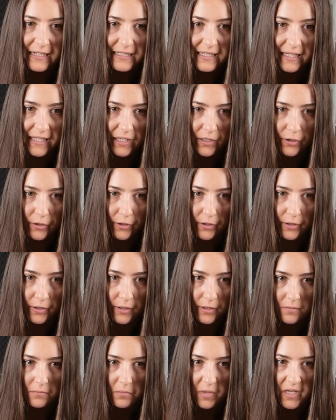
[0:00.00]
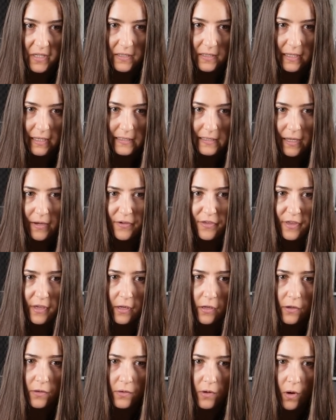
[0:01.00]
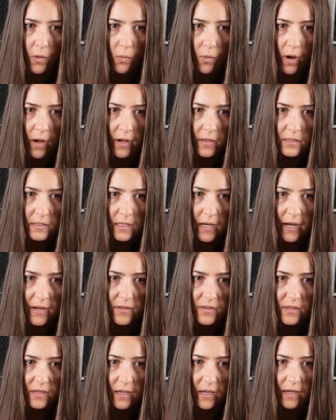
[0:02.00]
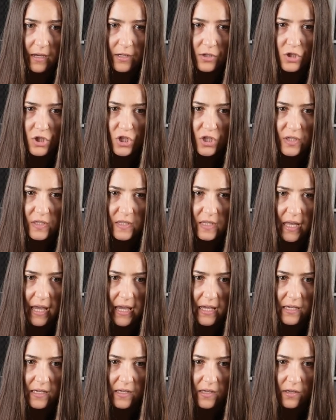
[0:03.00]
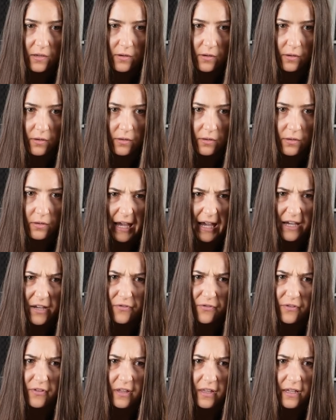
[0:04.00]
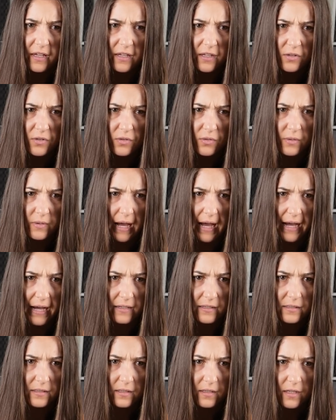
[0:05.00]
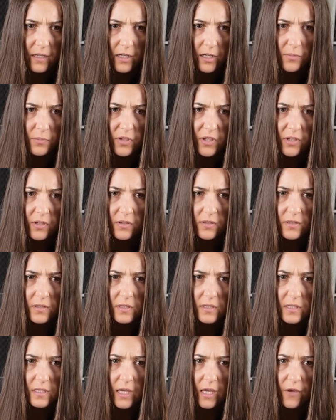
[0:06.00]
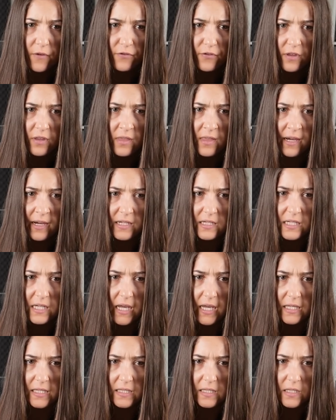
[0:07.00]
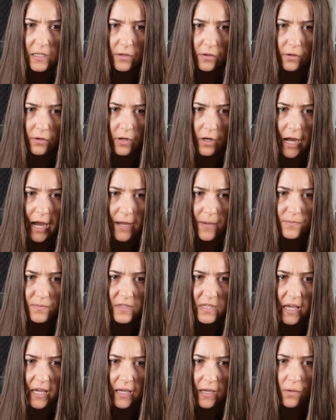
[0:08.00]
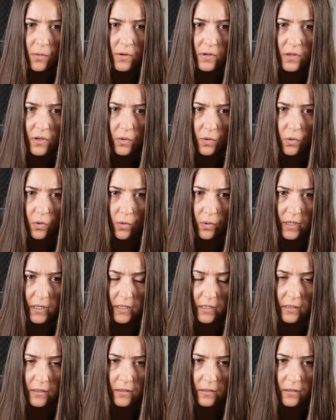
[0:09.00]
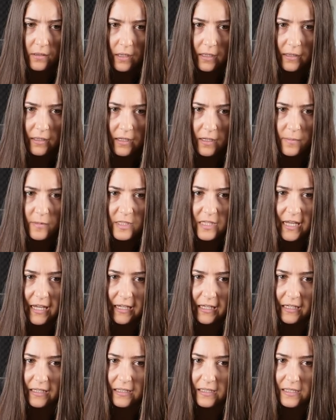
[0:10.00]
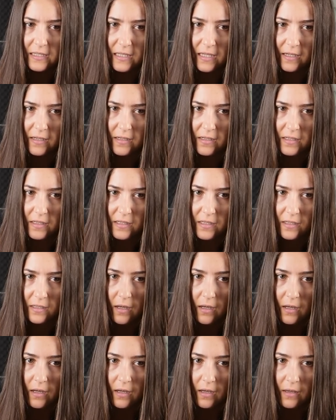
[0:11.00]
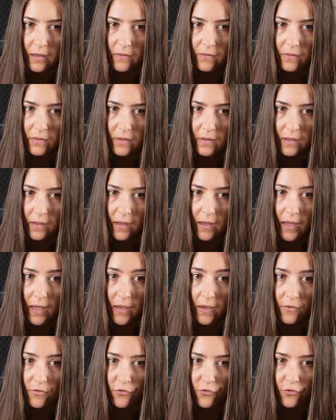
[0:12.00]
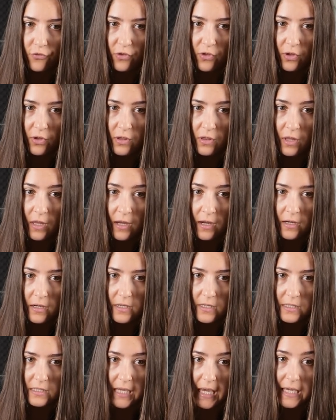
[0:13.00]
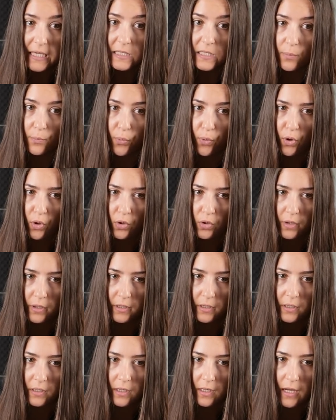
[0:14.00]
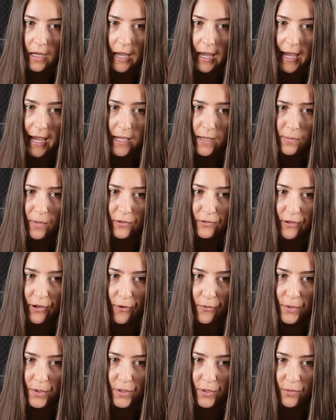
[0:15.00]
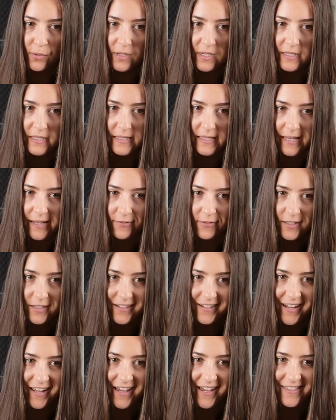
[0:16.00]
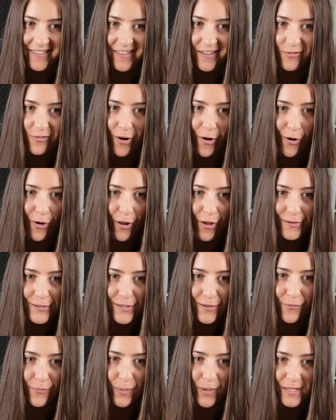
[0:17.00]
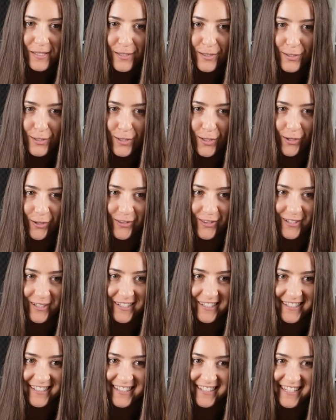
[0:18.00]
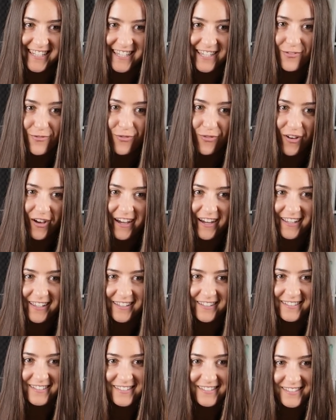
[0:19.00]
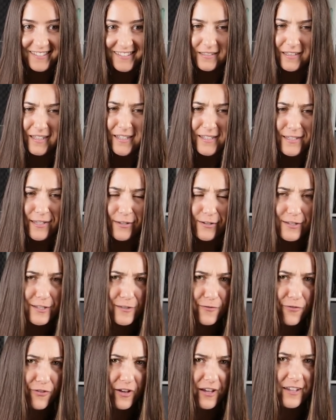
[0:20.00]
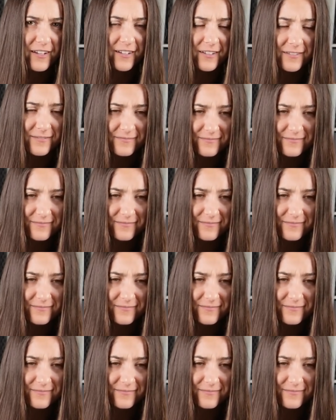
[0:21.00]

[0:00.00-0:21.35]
here. Makes sense. I think, you know what? I think I can just take here. I feel I can do that. Because if the knight takes here, I'm taking with the queen, and then I'm attacking this knight. And if the knight takes the pawn, I might go with queen e7, and there are lots of pieces on the e-file. This looks fun.